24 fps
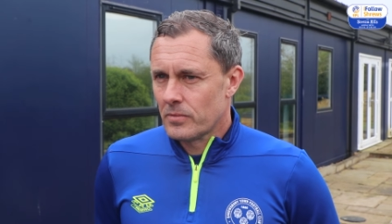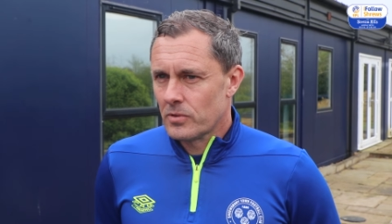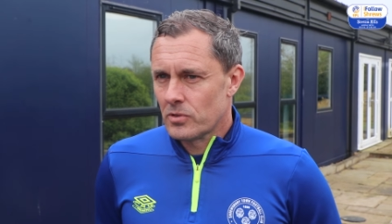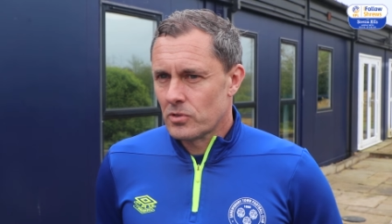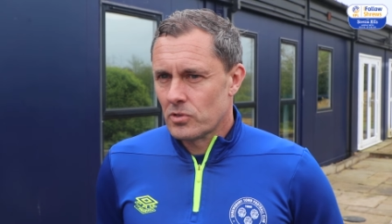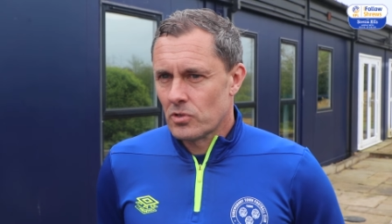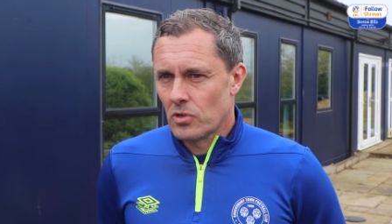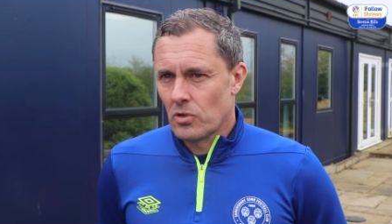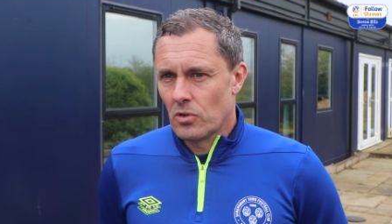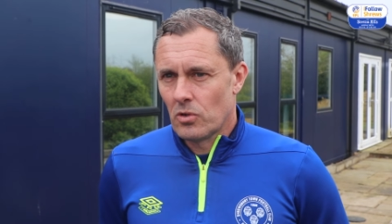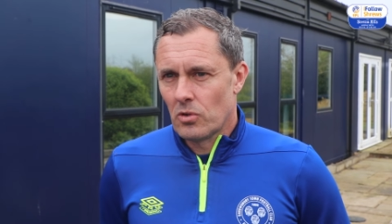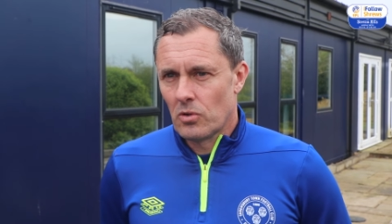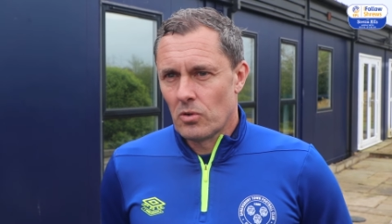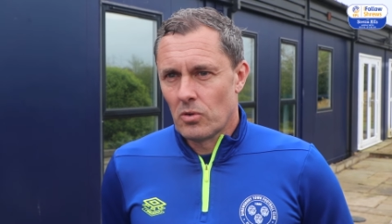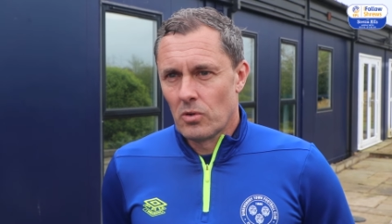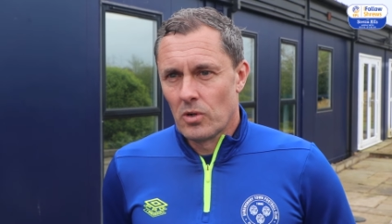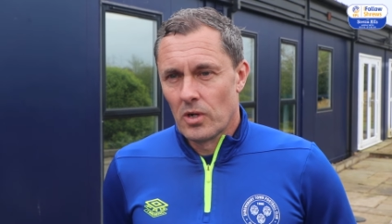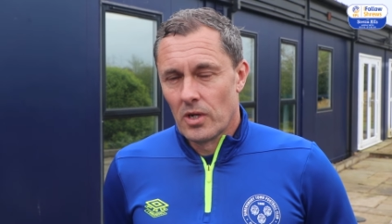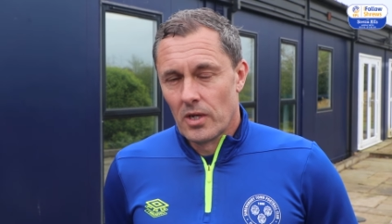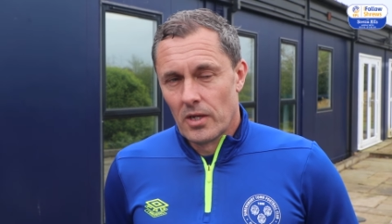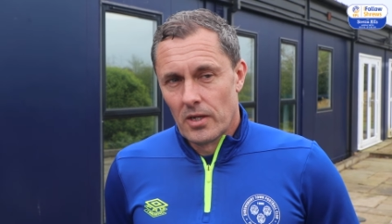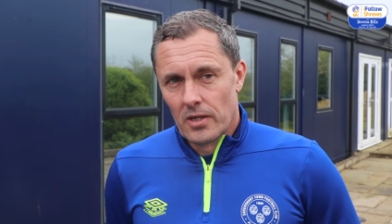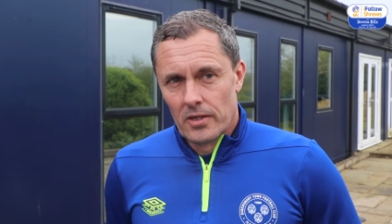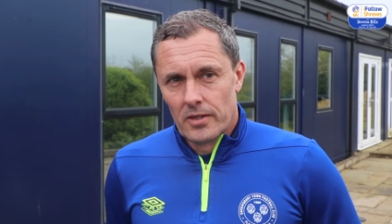So,
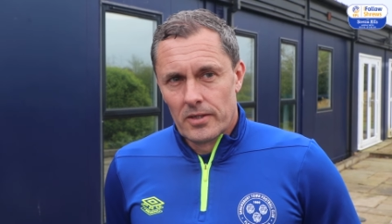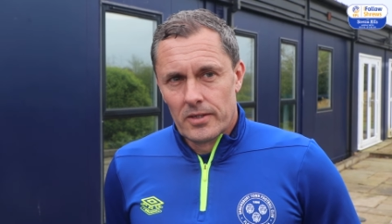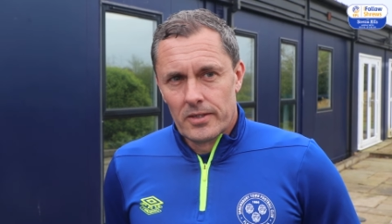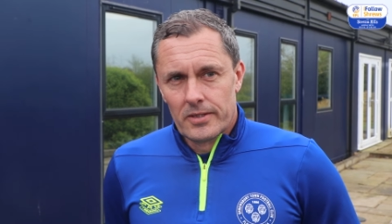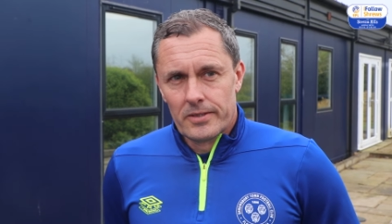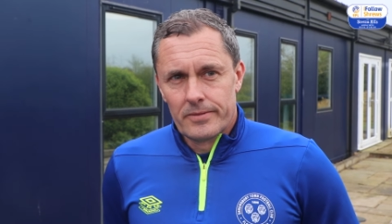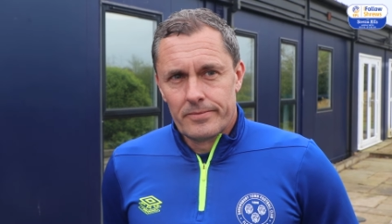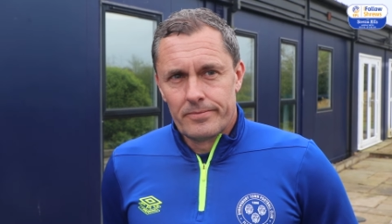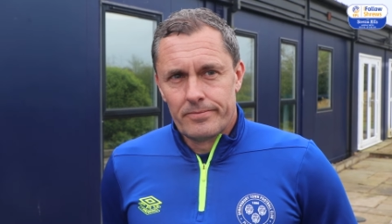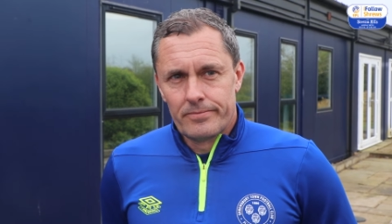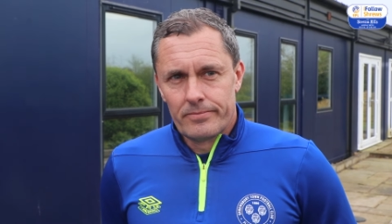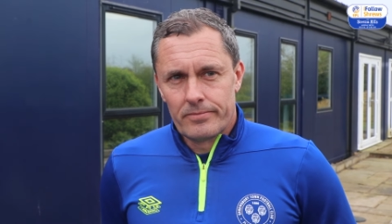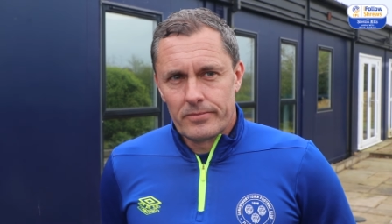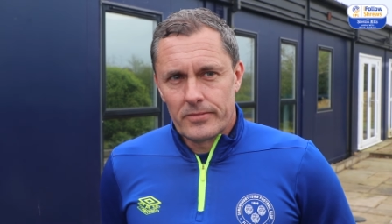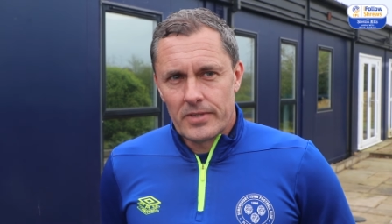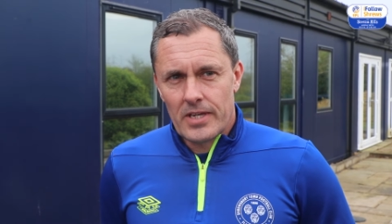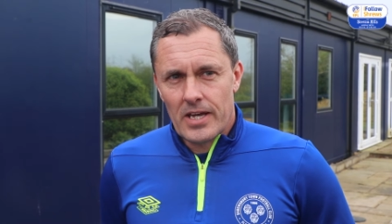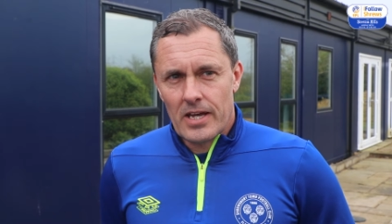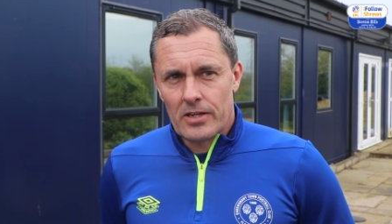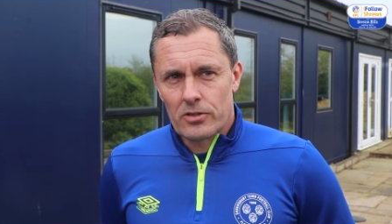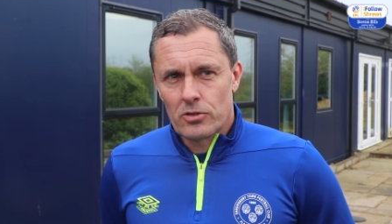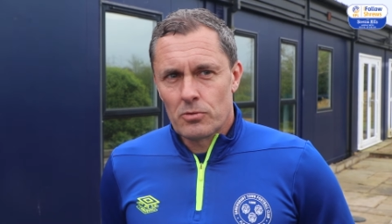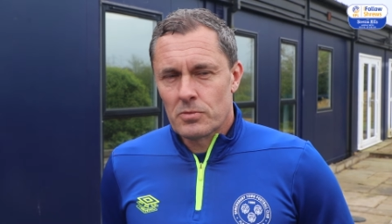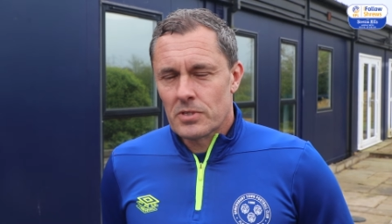
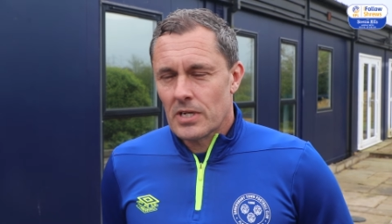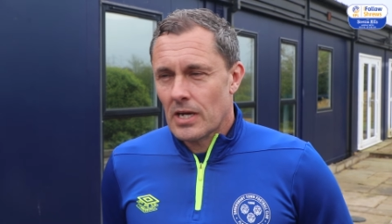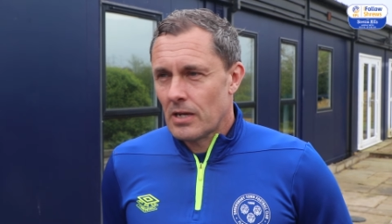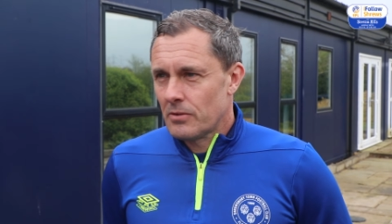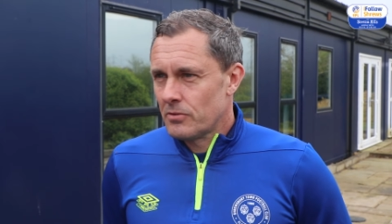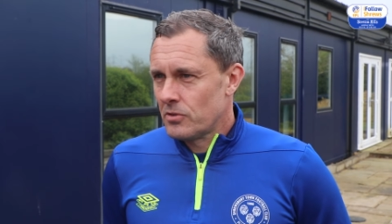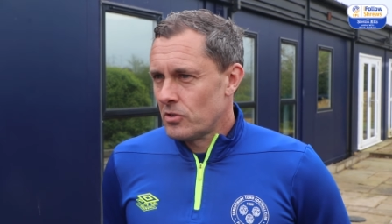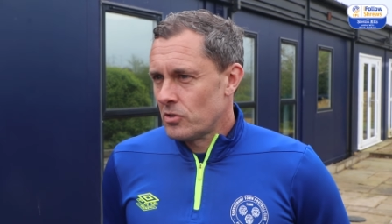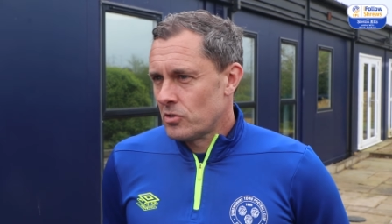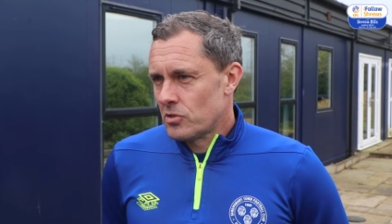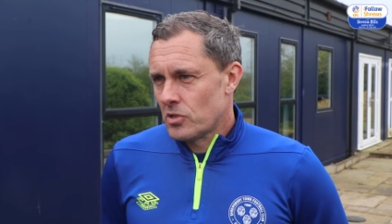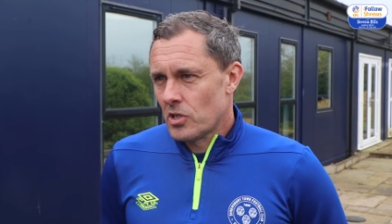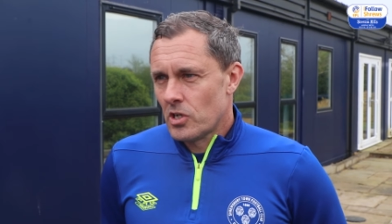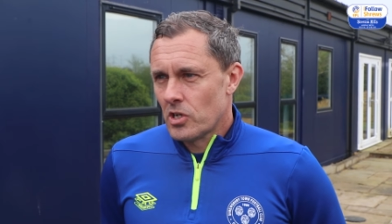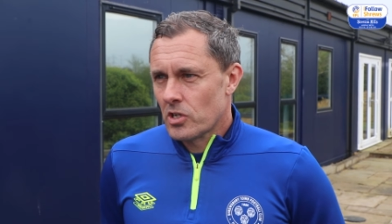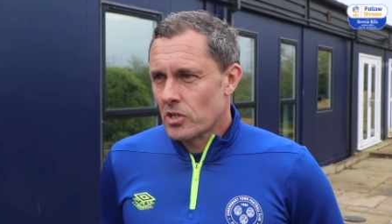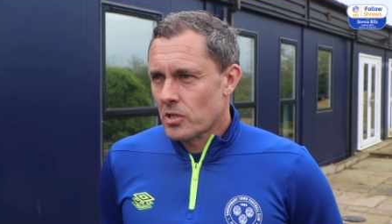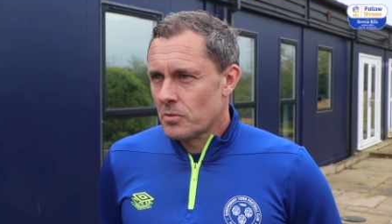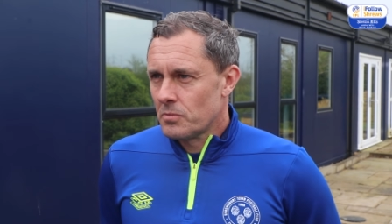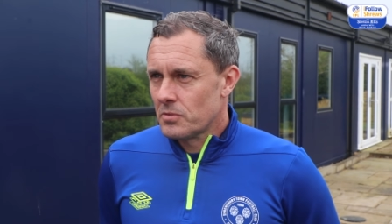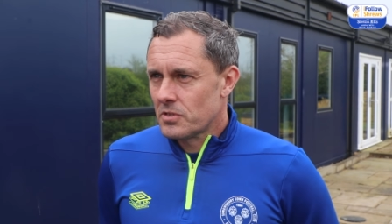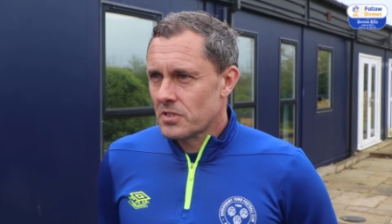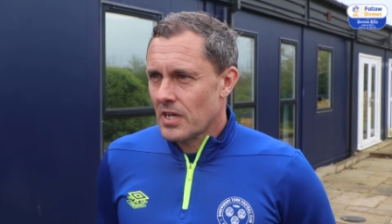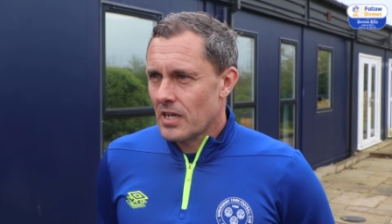yeah, sometimes the
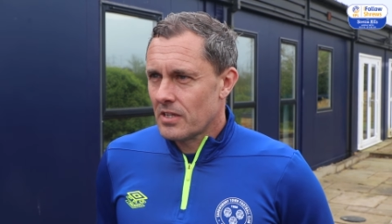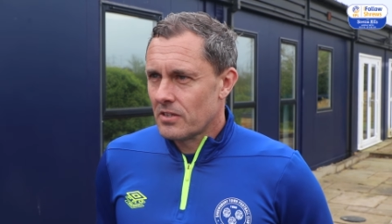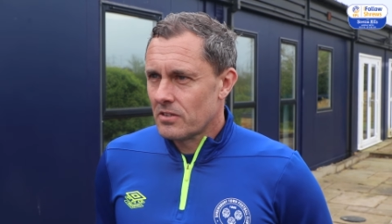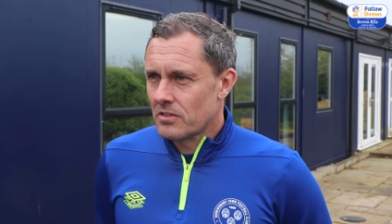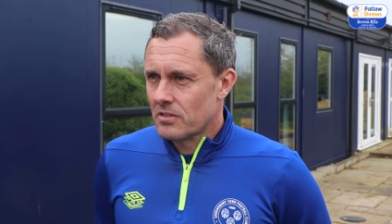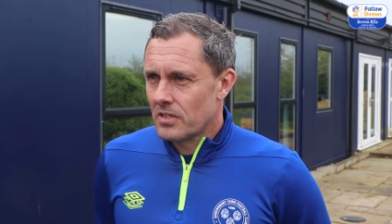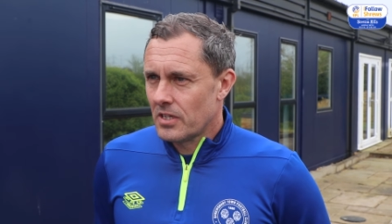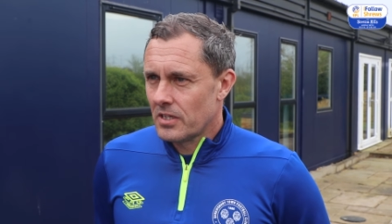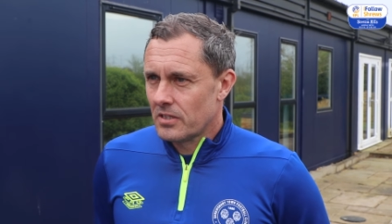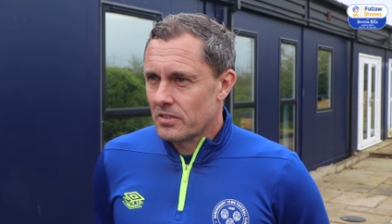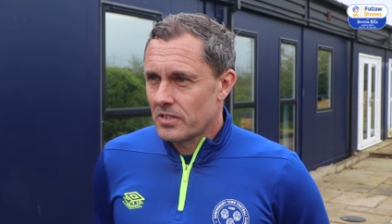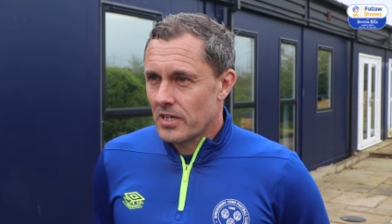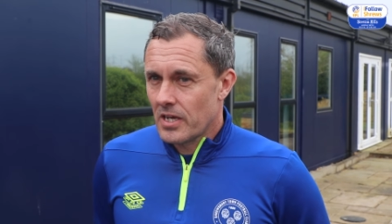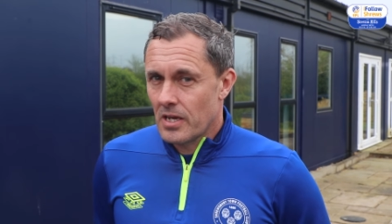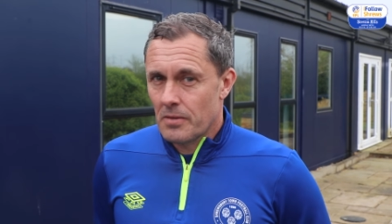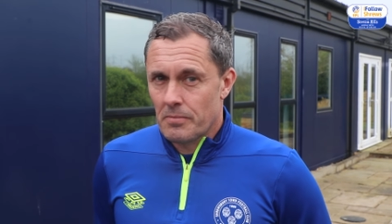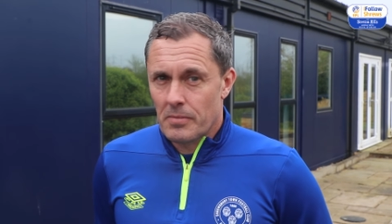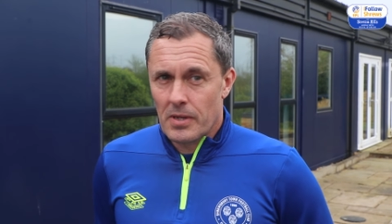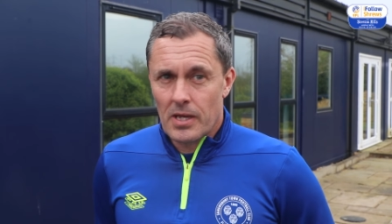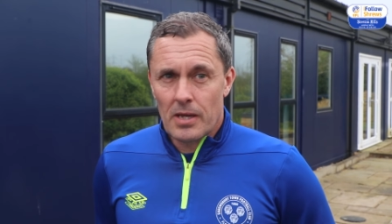circumstance dictate,